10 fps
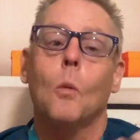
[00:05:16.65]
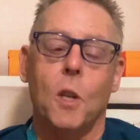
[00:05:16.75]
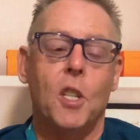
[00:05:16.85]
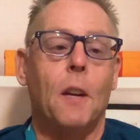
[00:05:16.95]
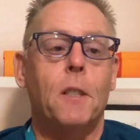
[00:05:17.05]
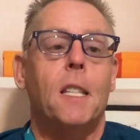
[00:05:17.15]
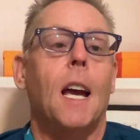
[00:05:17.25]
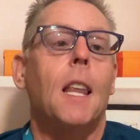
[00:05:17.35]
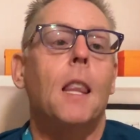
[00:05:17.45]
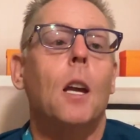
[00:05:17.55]
whichever
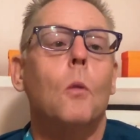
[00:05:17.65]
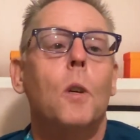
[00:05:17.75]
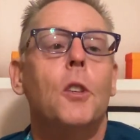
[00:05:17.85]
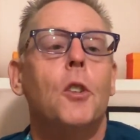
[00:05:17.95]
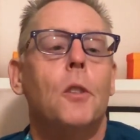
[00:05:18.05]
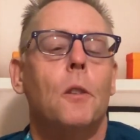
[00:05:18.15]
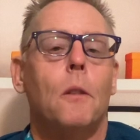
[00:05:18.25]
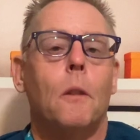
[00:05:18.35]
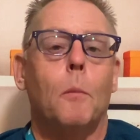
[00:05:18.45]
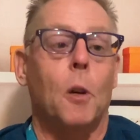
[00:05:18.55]
sign language
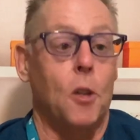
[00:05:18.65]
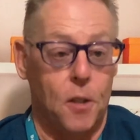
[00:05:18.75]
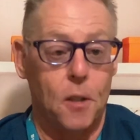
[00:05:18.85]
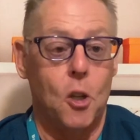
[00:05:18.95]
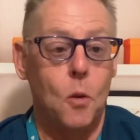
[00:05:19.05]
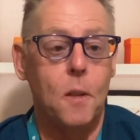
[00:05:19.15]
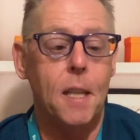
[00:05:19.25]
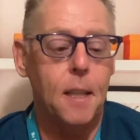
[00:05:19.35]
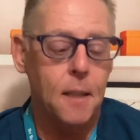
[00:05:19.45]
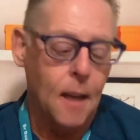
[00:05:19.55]
the person
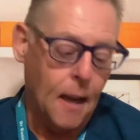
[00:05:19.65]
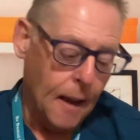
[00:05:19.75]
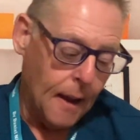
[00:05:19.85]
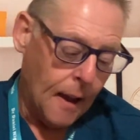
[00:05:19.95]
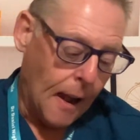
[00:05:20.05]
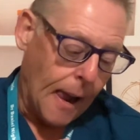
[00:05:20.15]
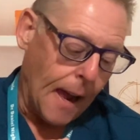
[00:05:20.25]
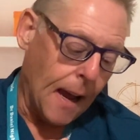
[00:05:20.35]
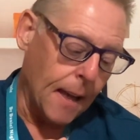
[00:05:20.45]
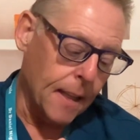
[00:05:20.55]
uses.
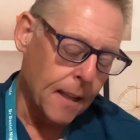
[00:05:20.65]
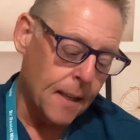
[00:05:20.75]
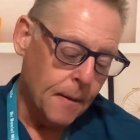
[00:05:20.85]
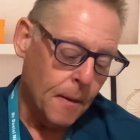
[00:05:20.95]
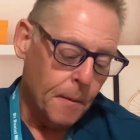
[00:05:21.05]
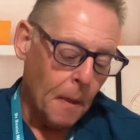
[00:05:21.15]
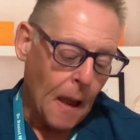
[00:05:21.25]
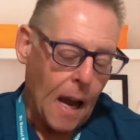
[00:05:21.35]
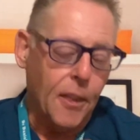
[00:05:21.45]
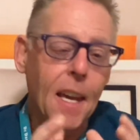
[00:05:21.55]
And
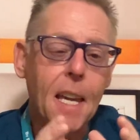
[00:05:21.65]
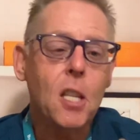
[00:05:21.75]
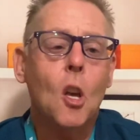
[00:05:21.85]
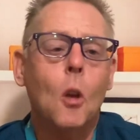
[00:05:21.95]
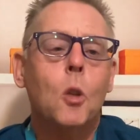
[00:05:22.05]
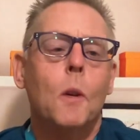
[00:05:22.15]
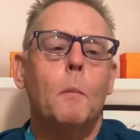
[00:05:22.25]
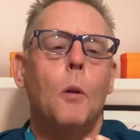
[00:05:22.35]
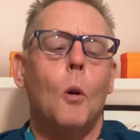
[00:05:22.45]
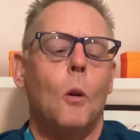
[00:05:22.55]
I think it's also
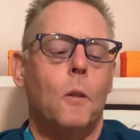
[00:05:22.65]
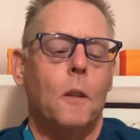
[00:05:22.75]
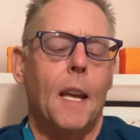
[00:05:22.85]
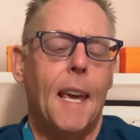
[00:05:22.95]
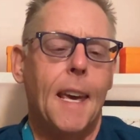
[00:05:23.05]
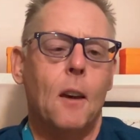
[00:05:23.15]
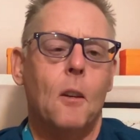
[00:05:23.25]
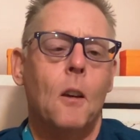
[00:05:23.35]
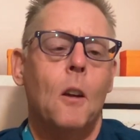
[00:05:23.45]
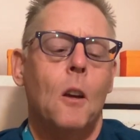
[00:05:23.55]
important
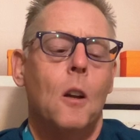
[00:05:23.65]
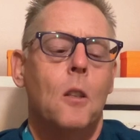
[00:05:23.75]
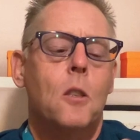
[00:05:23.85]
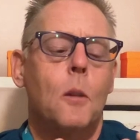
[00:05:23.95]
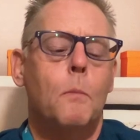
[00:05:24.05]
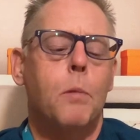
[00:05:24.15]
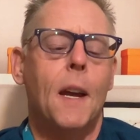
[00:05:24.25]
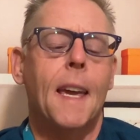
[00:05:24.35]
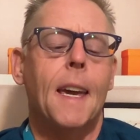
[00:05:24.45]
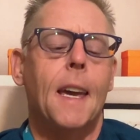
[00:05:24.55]
here to
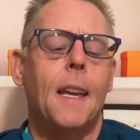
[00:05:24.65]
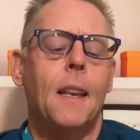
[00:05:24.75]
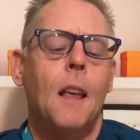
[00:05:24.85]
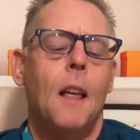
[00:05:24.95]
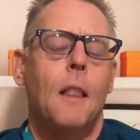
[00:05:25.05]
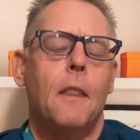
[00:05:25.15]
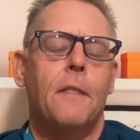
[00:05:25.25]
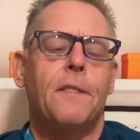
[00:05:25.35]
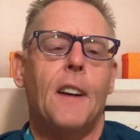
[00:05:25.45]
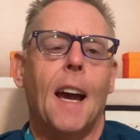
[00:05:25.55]
bring in the
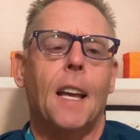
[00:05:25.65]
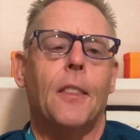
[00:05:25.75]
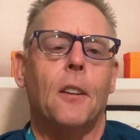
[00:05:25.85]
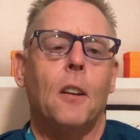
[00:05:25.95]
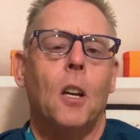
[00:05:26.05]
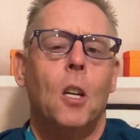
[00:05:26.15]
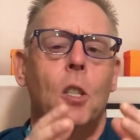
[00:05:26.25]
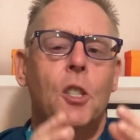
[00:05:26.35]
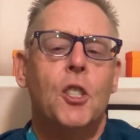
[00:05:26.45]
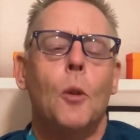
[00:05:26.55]
fact that
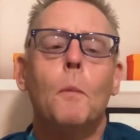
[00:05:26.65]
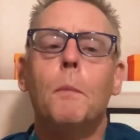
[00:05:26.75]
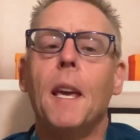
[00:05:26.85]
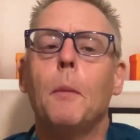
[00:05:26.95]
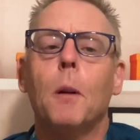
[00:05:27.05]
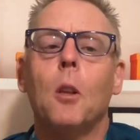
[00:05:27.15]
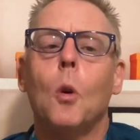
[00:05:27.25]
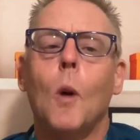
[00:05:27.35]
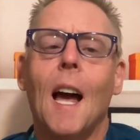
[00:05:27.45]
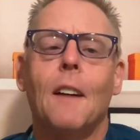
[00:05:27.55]
some people
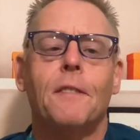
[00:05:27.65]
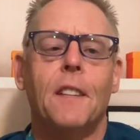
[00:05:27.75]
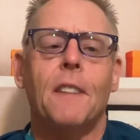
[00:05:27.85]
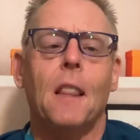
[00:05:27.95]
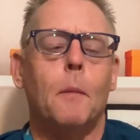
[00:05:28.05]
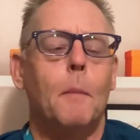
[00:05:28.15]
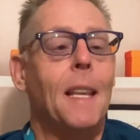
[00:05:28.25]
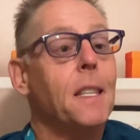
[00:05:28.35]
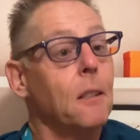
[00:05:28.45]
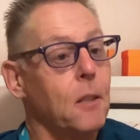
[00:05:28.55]
who have
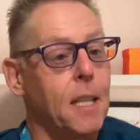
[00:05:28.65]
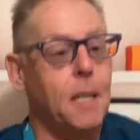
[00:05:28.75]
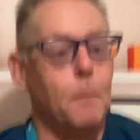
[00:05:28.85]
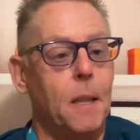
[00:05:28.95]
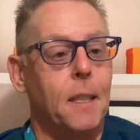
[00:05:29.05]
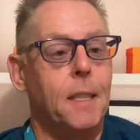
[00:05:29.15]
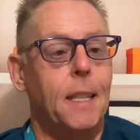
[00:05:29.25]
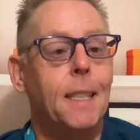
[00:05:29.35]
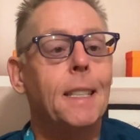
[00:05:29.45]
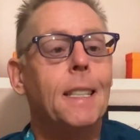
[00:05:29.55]
developmental
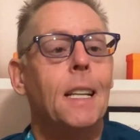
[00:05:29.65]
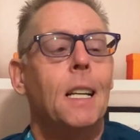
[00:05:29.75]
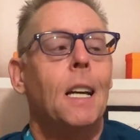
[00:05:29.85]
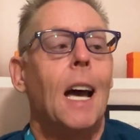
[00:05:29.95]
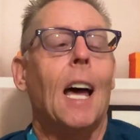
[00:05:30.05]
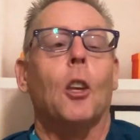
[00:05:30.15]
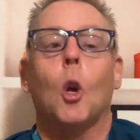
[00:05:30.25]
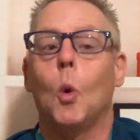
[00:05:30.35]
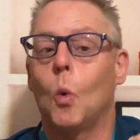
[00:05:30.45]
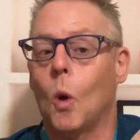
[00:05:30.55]
disabilities and
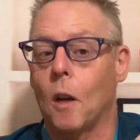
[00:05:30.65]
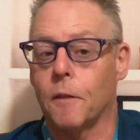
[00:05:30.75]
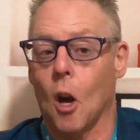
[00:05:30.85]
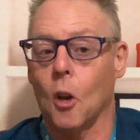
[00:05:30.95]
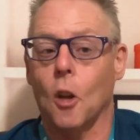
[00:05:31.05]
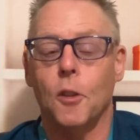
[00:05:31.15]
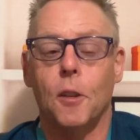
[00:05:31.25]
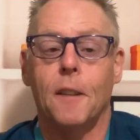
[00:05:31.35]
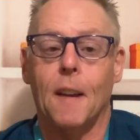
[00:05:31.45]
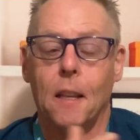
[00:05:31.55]
who have gone on to
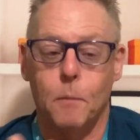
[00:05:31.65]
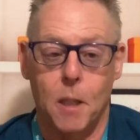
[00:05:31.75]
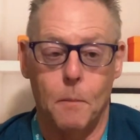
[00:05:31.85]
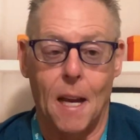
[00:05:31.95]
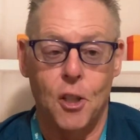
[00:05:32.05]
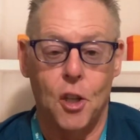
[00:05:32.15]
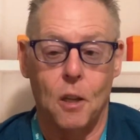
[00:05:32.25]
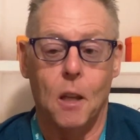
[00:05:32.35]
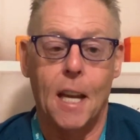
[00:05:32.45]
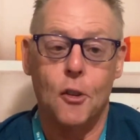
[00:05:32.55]
develop dementia
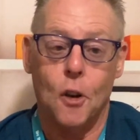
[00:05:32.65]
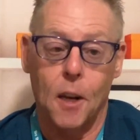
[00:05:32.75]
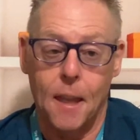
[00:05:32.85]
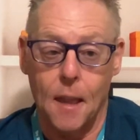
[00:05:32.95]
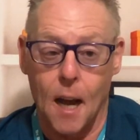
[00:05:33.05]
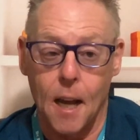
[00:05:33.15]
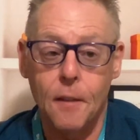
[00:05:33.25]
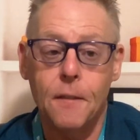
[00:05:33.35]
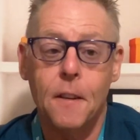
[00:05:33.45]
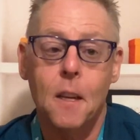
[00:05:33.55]
later on in
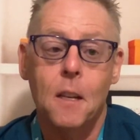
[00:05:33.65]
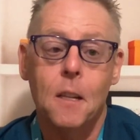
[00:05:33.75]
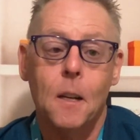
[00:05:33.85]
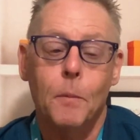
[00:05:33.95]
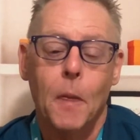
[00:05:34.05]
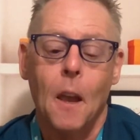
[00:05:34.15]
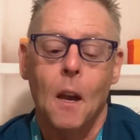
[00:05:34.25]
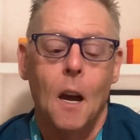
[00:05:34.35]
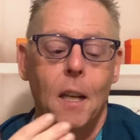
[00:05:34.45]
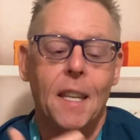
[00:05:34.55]
life
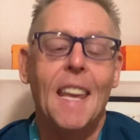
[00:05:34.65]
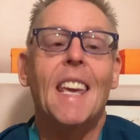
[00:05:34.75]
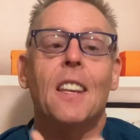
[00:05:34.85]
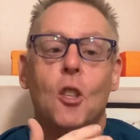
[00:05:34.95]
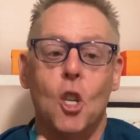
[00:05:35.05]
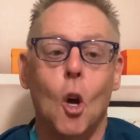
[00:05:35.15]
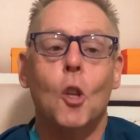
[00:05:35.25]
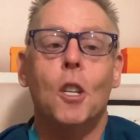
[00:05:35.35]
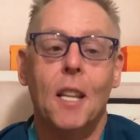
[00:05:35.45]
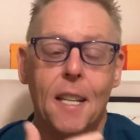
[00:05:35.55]
need a
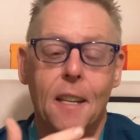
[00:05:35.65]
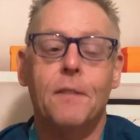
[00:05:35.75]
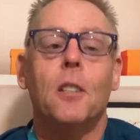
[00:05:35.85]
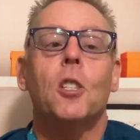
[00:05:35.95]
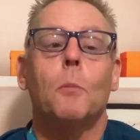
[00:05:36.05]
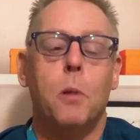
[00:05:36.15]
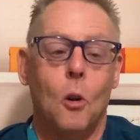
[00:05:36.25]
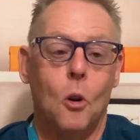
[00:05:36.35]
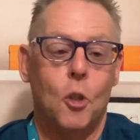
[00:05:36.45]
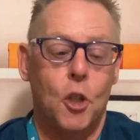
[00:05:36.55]
totally different
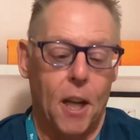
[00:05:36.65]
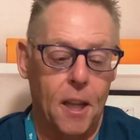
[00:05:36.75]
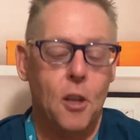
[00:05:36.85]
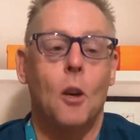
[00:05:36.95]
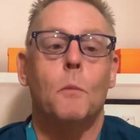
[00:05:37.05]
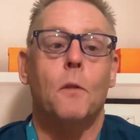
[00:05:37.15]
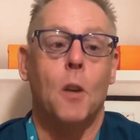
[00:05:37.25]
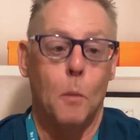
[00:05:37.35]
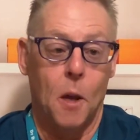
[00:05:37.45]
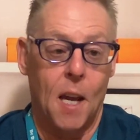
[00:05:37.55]
approach in terms of
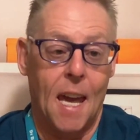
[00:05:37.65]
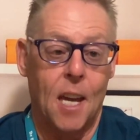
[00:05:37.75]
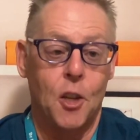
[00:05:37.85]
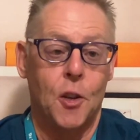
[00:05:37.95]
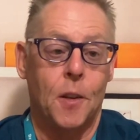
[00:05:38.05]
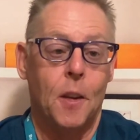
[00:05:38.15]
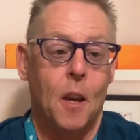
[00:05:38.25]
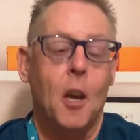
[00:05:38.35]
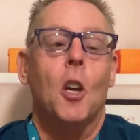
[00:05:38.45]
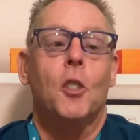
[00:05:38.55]
communication.
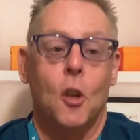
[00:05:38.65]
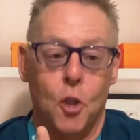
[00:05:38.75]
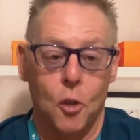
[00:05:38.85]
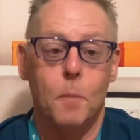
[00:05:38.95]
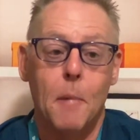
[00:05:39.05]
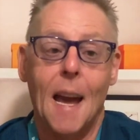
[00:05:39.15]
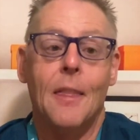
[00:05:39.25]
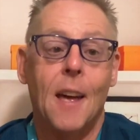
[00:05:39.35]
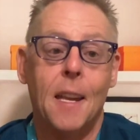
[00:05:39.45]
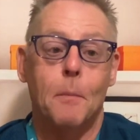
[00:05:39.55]
So just bear
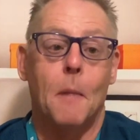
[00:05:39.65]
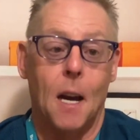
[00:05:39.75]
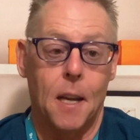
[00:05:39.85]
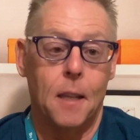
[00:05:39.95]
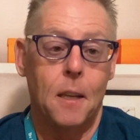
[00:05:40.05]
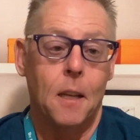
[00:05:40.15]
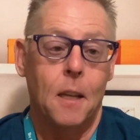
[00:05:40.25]
that in mind.